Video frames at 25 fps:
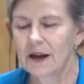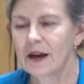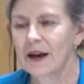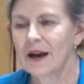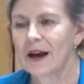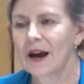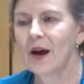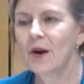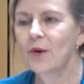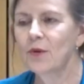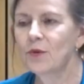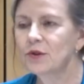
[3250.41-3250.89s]

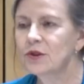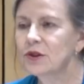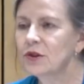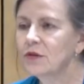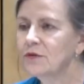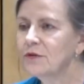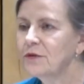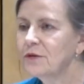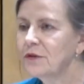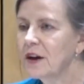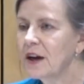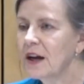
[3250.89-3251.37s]
how to
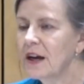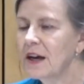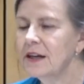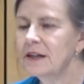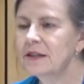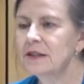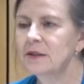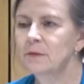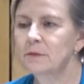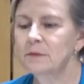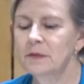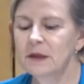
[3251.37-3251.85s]

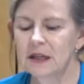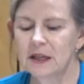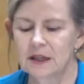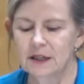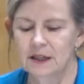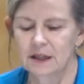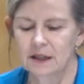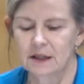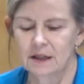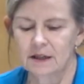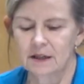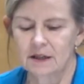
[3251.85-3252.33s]
find
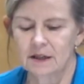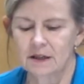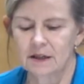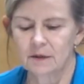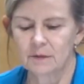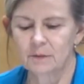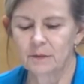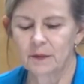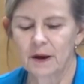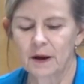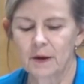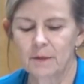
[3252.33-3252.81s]
meaning
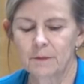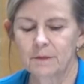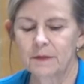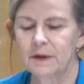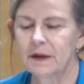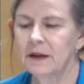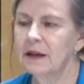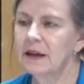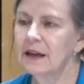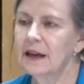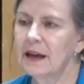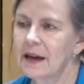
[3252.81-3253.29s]
in
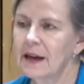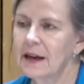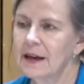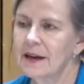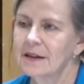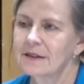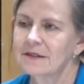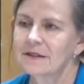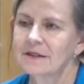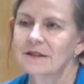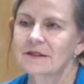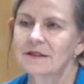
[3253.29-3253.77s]
pumping
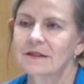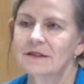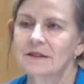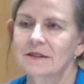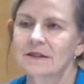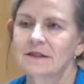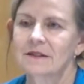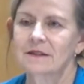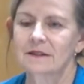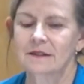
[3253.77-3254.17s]
gas,